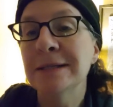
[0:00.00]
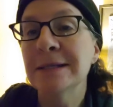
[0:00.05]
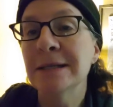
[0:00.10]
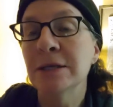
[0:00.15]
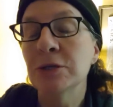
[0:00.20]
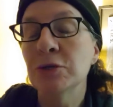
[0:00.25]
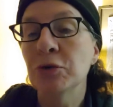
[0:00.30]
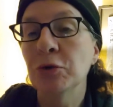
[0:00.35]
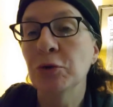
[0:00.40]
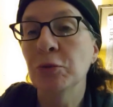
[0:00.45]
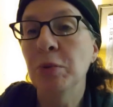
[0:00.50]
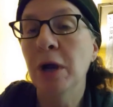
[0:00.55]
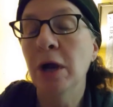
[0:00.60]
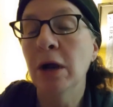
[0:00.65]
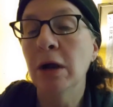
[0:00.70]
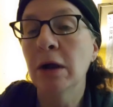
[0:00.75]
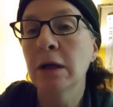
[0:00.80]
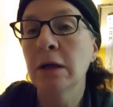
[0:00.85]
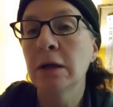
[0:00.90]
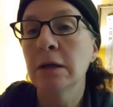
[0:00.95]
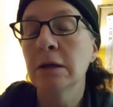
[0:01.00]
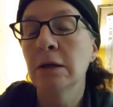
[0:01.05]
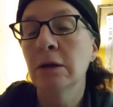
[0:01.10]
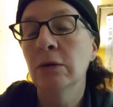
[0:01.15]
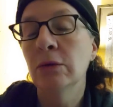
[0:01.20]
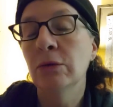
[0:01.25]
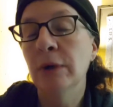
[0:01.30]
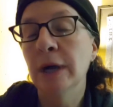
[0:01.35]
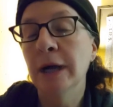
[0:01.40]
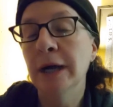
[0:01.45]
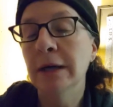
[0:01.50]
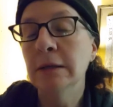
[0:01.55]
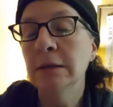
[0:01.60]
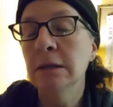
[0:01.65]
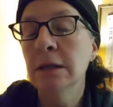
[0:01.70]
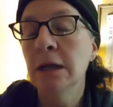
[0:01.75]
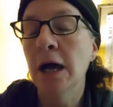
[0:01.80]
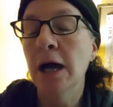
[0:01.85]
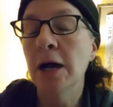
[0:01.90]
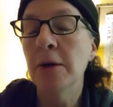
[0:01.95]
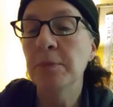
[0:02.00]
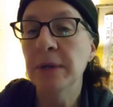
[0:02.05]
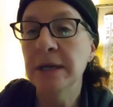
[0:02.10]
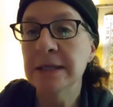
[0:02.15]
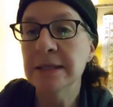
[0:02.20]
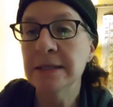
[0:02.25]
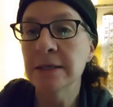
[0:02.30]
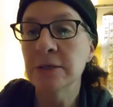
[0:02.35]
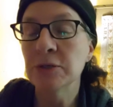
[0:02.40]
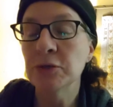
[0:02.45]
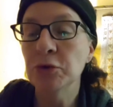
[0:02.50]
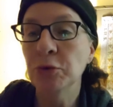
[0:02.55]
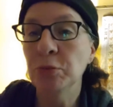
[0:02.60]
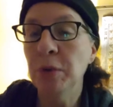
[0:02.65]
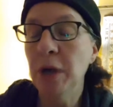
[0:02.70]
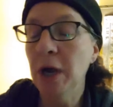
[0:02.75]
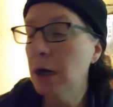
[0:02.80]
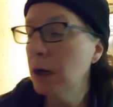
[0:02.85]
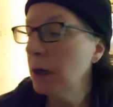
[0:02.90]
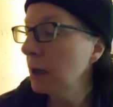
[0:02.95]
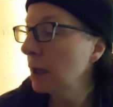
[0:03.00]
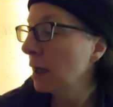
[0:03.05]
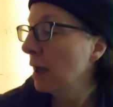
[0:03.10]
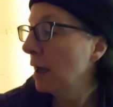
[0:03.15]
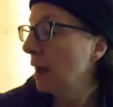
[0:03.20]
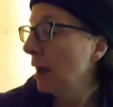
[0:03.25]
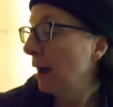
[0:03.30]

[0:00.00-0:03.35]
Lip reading: Central Park. Well, up by Central Park,